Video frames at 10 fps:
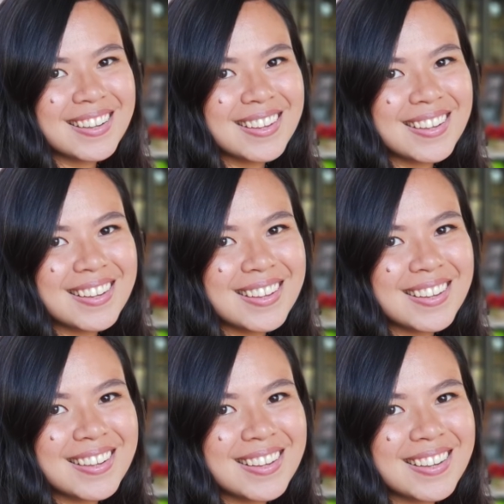
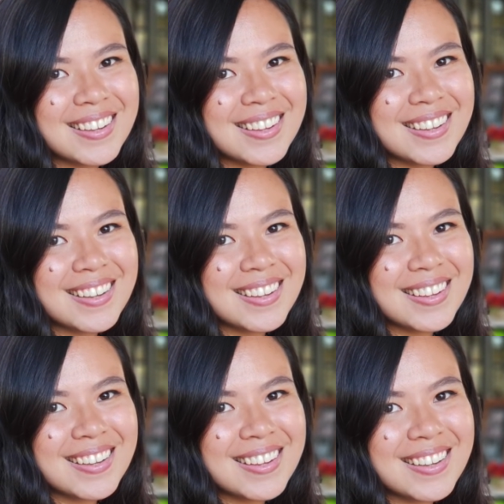
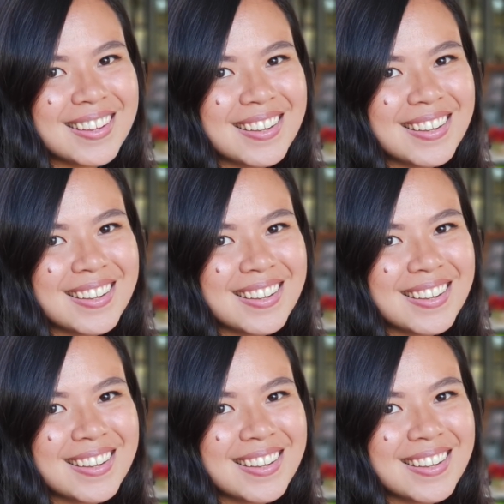[no speech]